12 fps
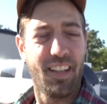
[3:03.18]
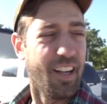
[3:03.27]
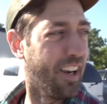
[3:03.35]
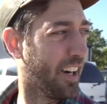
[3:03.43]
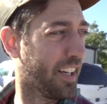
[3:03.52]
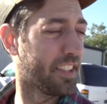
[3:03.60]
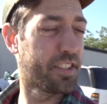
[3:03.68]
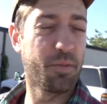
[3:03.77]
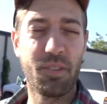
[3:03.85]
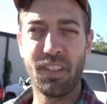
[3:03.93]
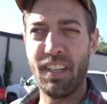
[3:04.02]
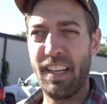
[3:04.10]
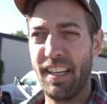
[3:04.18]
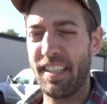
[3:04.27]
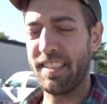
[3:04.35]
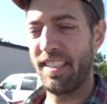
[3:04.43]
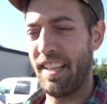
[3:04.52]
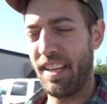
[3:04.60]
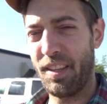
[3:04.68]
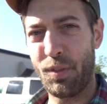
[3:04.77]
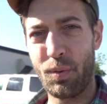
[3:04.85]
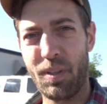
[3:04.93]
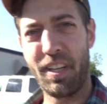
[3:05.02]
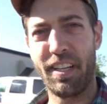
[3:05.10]
All right, so we're at day
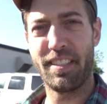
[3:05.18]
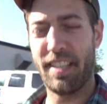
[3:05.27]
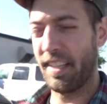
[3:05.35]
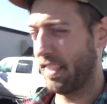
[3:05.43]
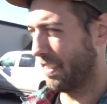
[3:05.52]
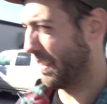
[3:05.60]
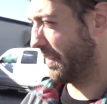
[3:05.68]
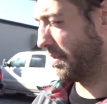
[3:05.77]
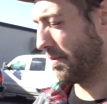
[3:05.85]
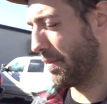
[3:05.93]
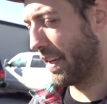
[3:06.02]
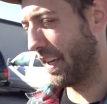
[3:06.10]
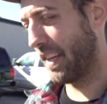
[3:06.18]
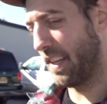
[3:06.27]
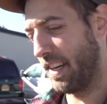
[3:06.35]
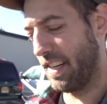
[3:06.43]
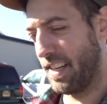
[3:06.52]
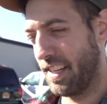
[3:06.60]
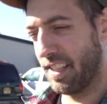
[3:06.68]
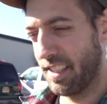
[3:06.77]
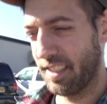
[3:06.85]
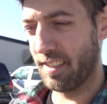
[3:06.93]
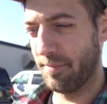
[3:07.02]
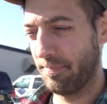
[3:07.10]
three, technically for me.
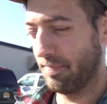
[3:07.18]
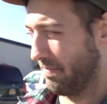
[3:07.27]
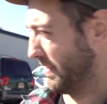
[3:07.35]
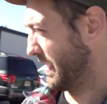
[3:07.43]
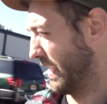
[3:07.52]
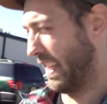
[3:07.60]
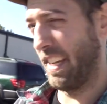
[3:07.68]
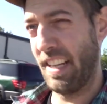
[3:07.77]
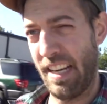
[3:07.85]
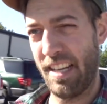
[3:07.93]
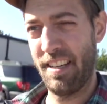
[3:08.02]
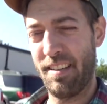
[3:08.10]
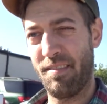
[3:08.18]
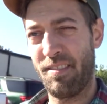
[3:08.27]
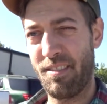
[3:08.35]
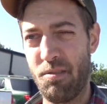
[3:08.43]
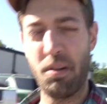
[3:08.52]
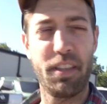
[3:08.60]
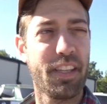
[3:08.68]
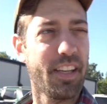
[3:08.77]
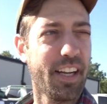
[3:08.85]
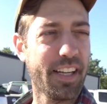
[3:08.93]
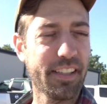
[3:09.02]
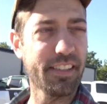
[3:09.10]
Had quite the
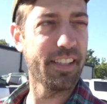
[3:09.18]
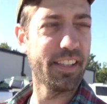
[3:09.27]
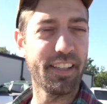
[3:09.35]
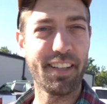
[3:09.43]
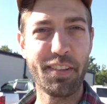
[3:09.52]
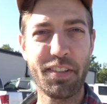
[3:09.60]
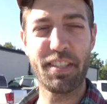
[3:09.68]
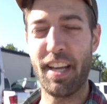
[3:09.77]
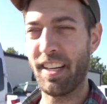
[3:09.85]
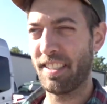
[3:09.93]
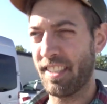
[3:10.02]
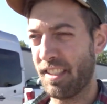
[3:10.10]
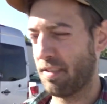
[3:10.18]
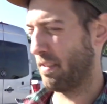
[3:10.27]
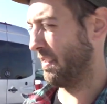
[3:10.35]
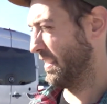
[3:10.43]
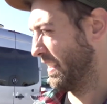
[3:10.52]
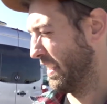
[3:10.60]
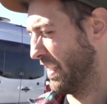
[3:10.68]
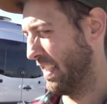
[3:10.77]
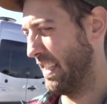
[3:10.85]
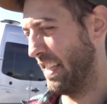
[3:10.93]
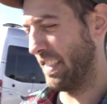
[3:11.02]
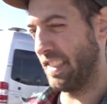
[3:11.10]
night in Texas.
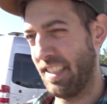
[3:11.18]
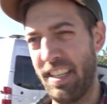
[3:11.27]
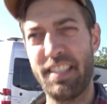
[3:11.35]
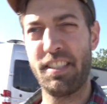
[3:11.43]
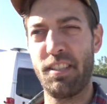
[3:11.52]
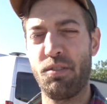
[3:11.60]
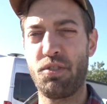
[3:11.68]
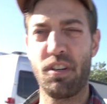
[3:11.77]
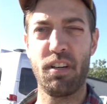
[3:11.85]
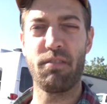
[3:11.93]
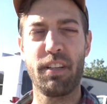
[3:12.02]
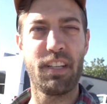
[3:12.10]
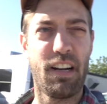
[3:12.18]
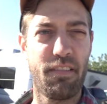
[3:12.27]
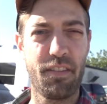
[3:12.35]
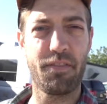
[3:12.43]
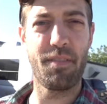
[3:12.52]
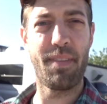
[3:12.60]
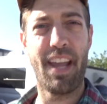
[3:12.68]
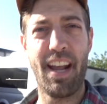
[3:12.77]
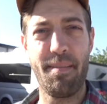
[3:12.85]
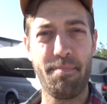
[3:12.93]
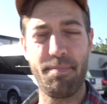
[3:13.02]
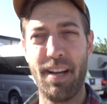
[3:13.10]
Last night, still trying to recover from
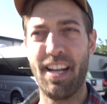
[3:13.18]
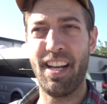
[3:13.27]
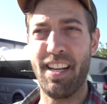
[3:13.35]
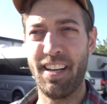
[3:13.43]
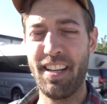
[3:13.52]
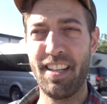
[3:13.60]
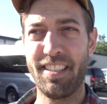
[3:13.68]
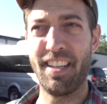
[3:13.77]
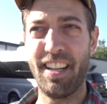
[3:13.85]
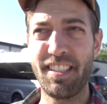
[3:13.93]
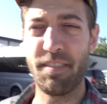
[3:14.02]
that, but today's